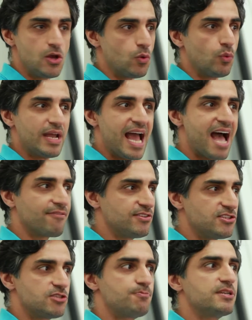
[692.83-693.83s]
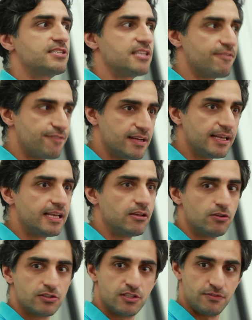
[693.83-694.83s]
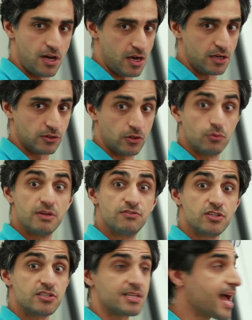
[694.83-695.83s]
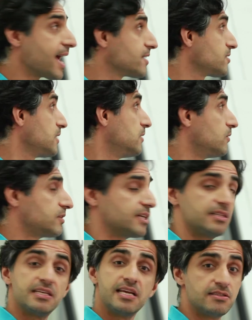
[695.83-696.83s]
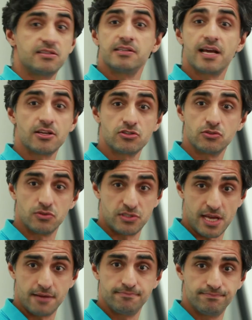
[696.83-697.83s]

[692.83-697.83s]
We haven't specifically looked at Argonaut, we've just actually looked at the international set.